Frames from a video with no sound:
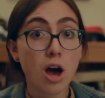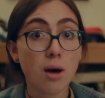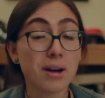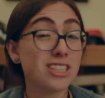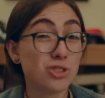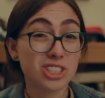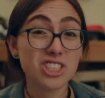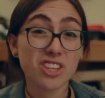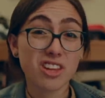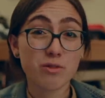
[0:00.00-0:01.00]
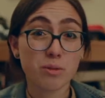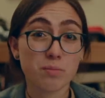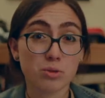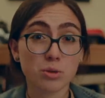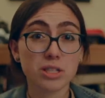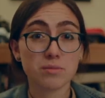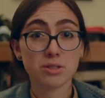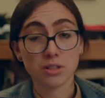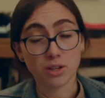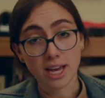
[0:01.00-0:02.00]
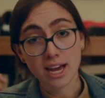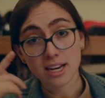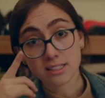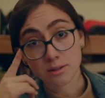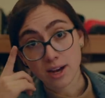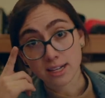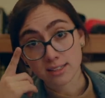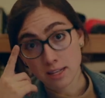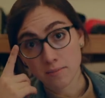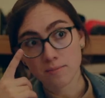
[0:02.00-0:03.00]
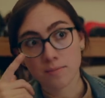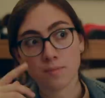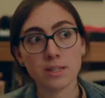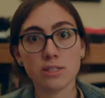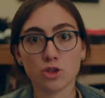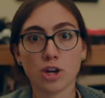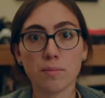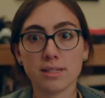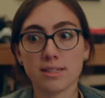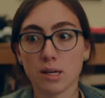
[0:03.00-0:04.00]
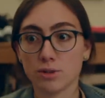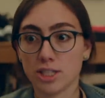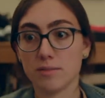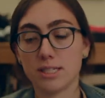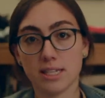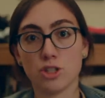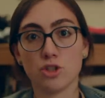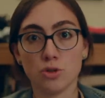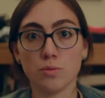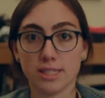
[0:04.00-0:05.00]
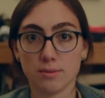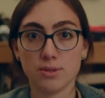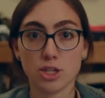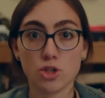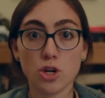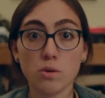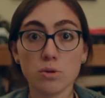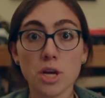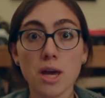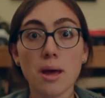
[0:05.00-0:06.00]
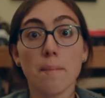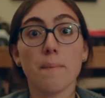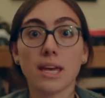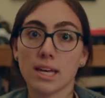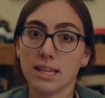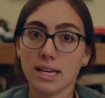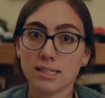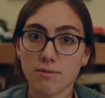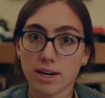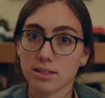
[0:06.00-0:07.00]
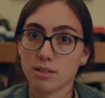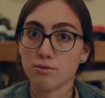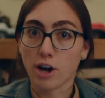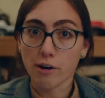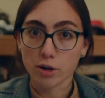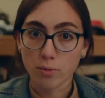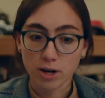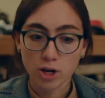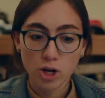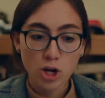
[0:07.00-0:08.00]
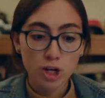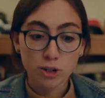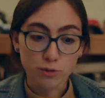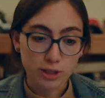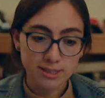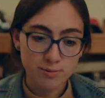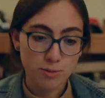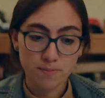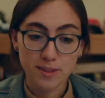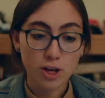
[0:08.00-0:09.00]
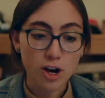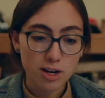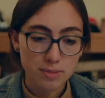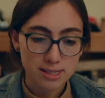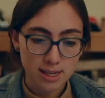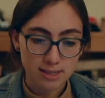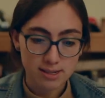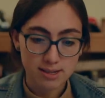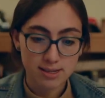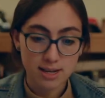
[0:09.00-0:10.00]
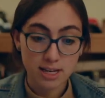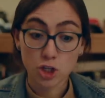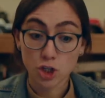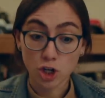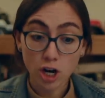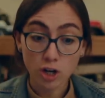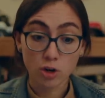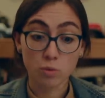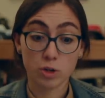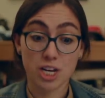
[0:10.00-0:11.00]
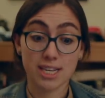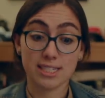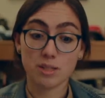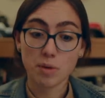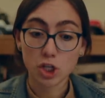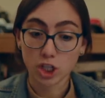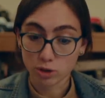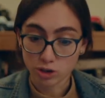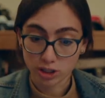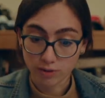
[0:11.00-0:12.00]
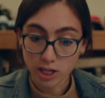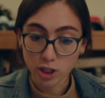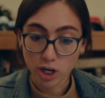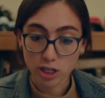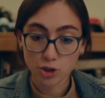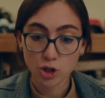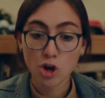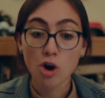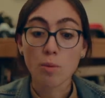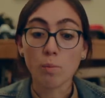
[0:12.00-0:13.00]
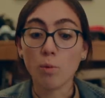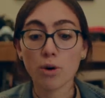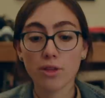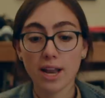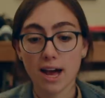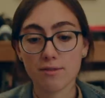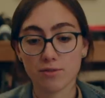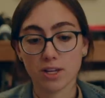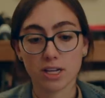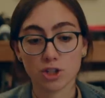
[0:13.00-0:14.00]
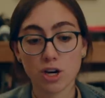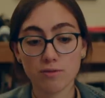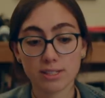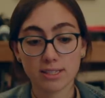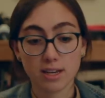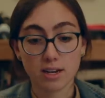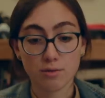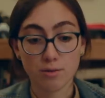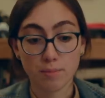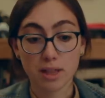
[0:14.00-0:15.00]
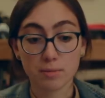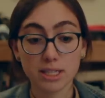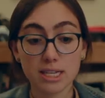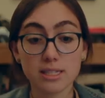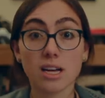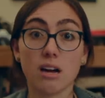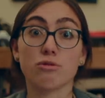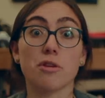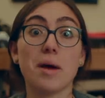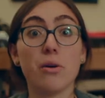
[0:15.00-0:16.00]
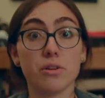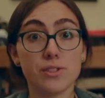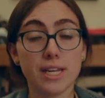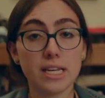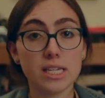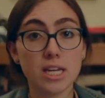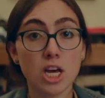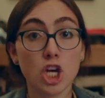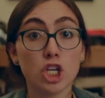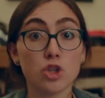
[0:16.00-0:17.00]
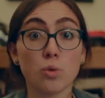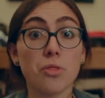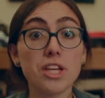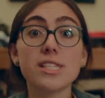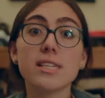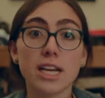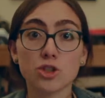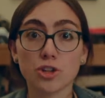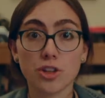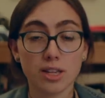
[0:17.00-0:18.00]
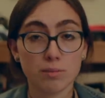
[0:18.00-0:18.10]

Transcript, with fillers: Um, a strategic thing for pro teams to look at is the fact that this discrepancy, how some states do and some states don't, make it less effective for everyone. So, for example, The Economist tells us that in Chicago, which has especially restrictive gun laws, more than half of the guns confiscated by the police come from out of state. So, this is an extra thing